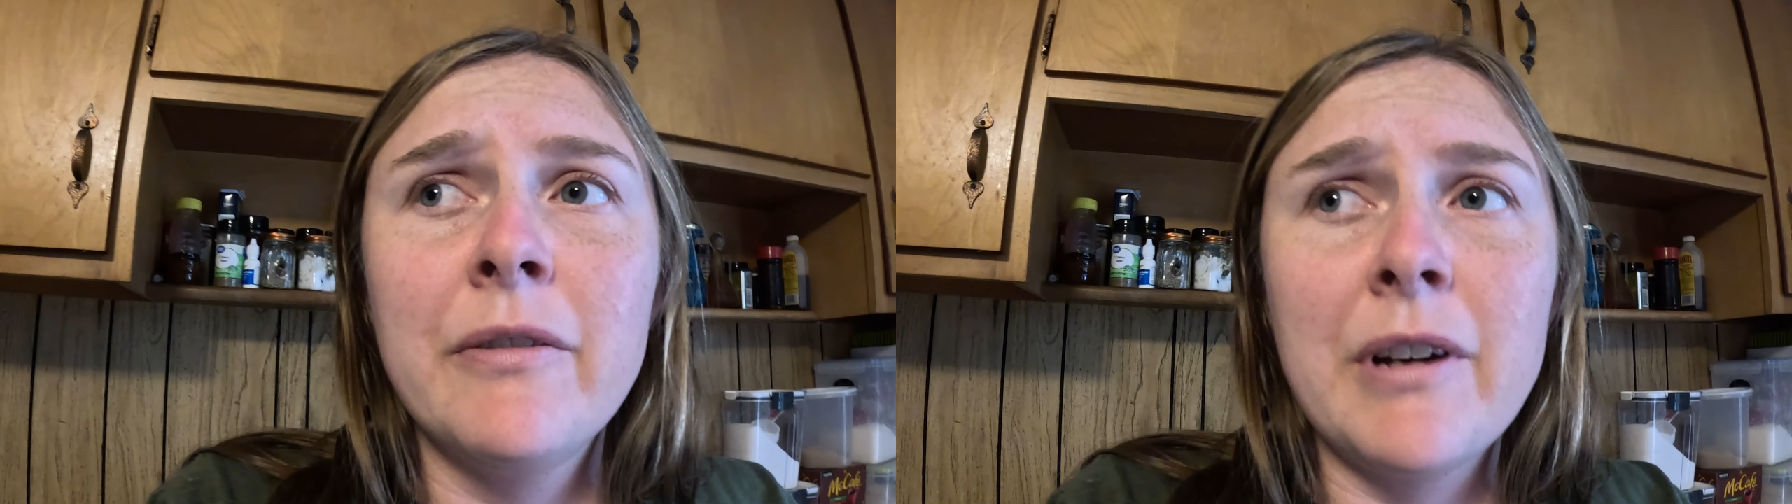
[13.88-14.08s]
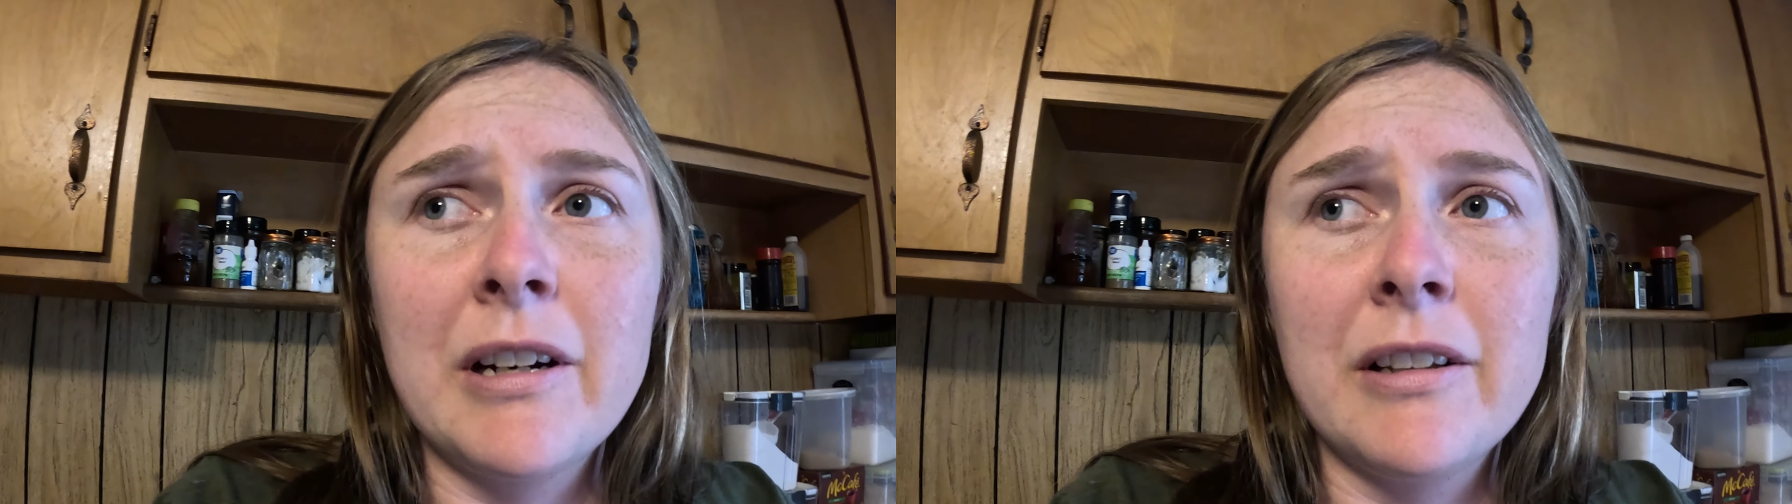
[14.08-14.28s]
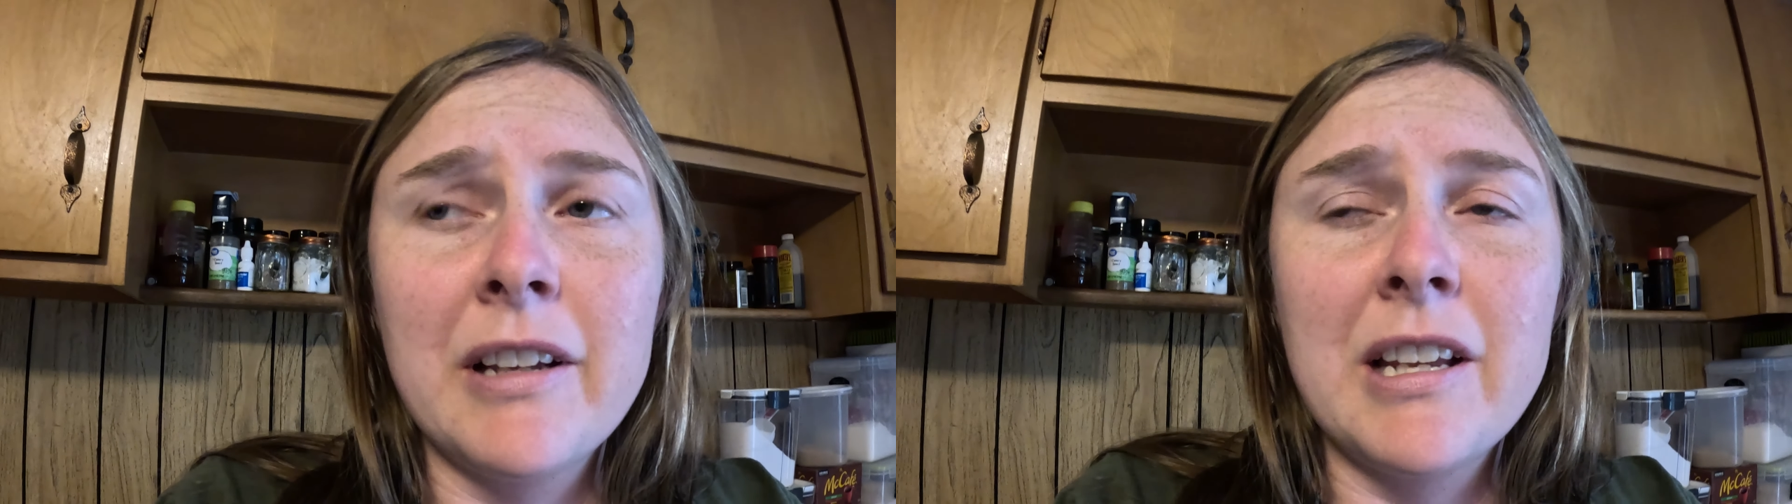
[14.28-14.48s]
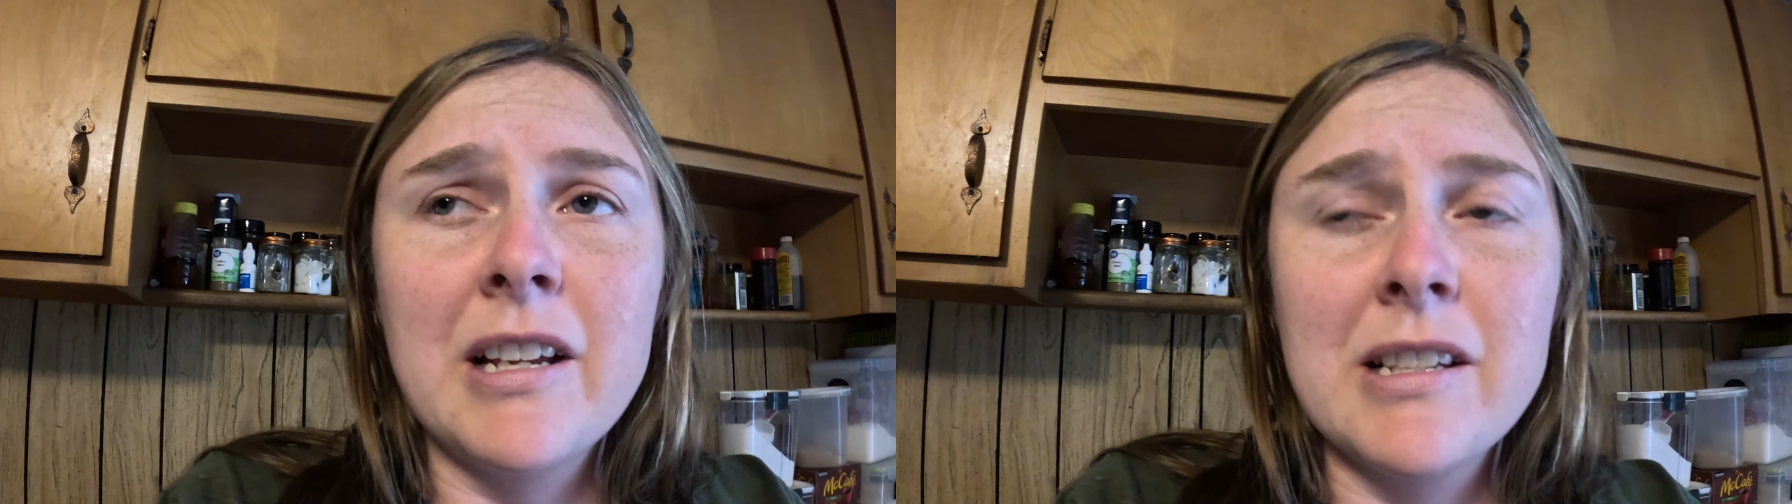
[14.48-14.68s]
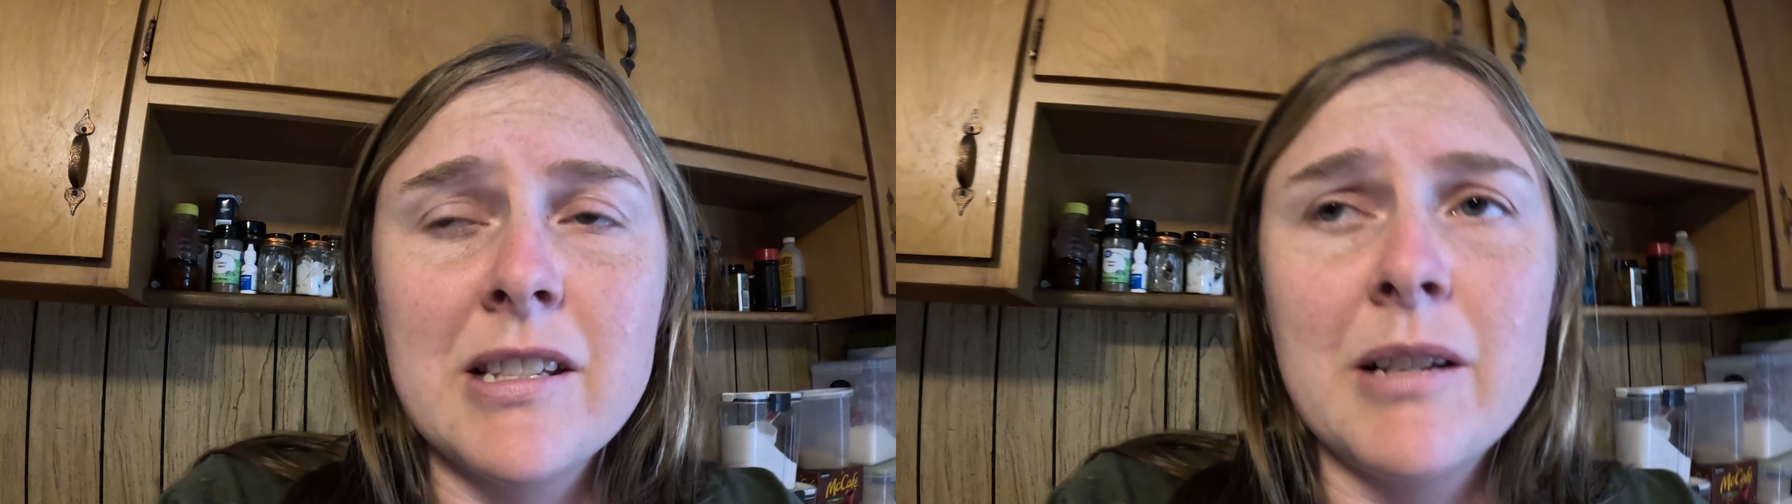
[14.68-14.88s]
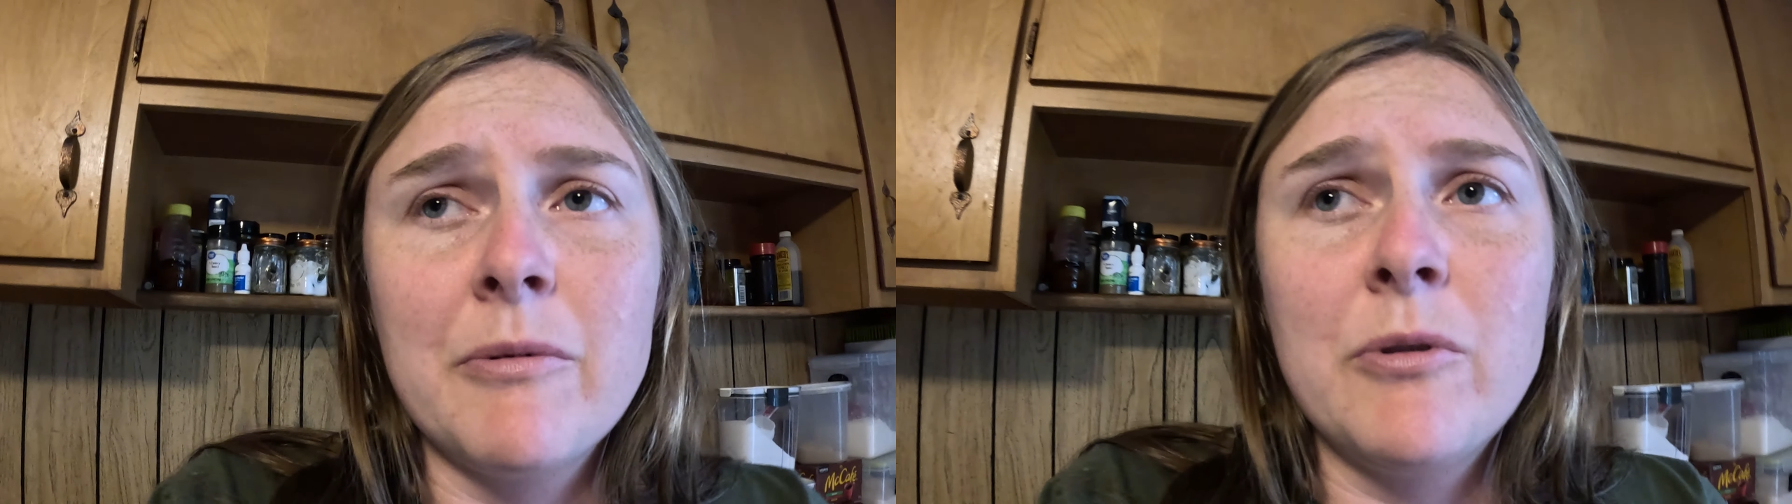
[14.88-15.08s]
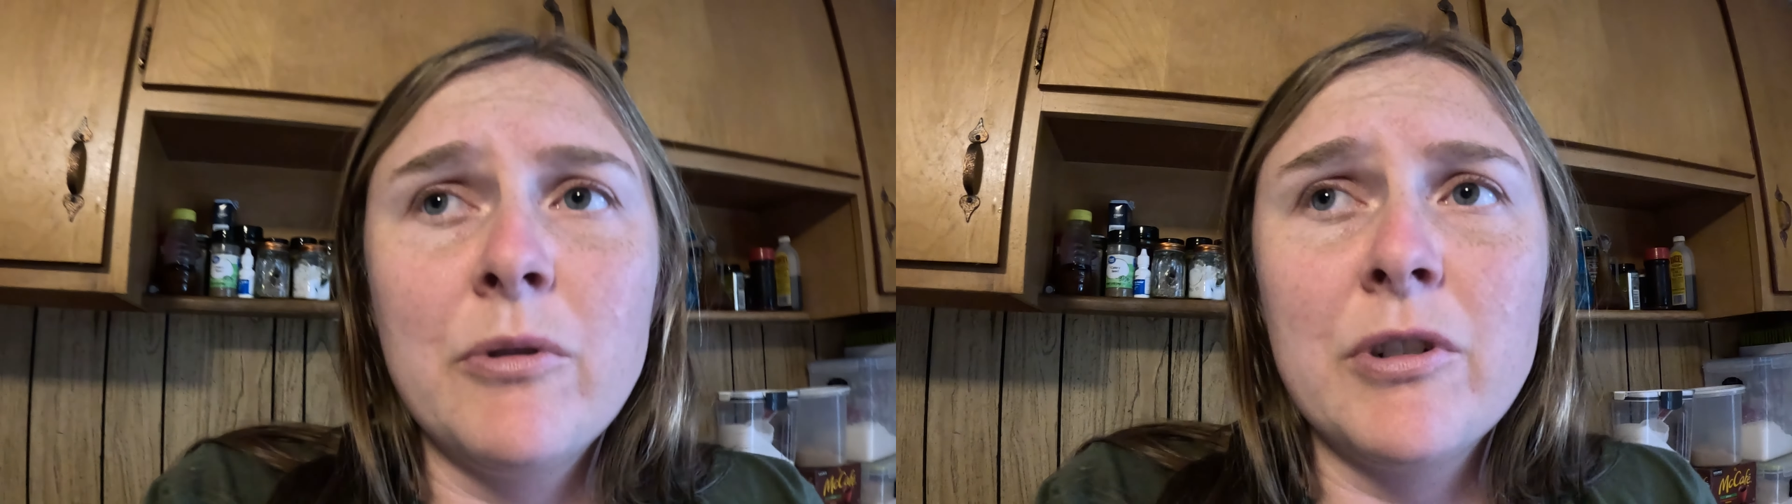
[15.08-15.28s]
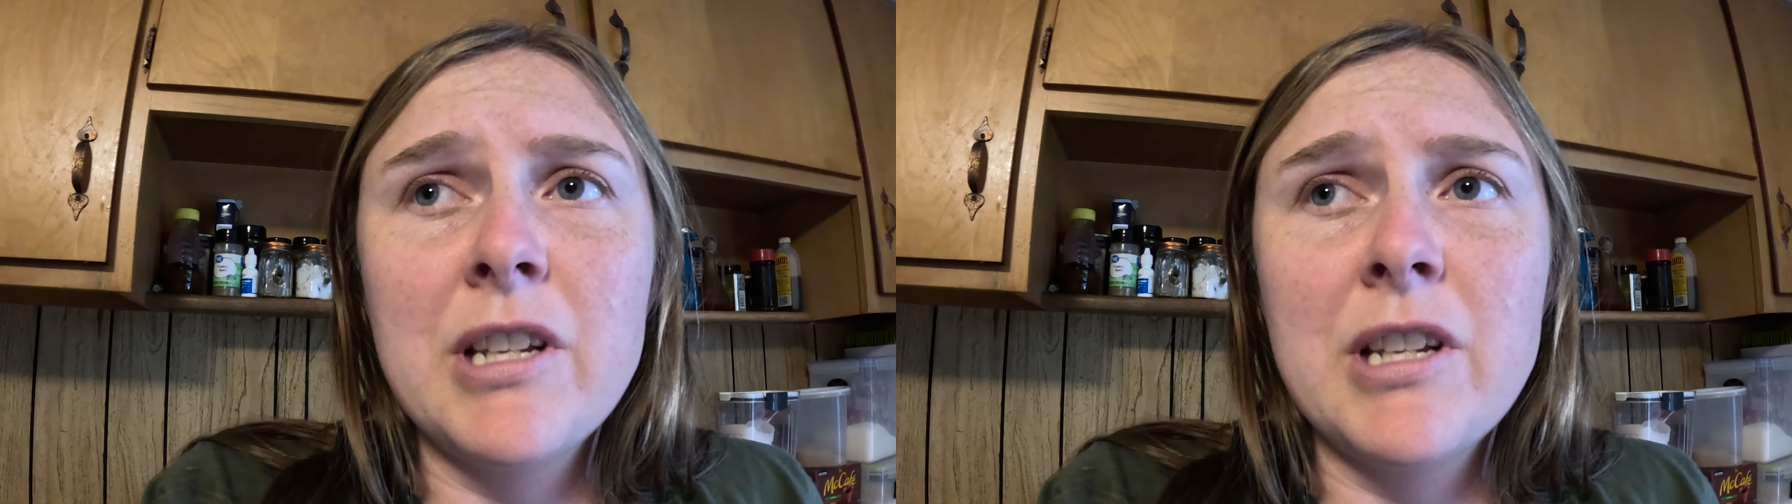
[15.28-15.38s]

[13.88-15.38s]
Finally getting some cooler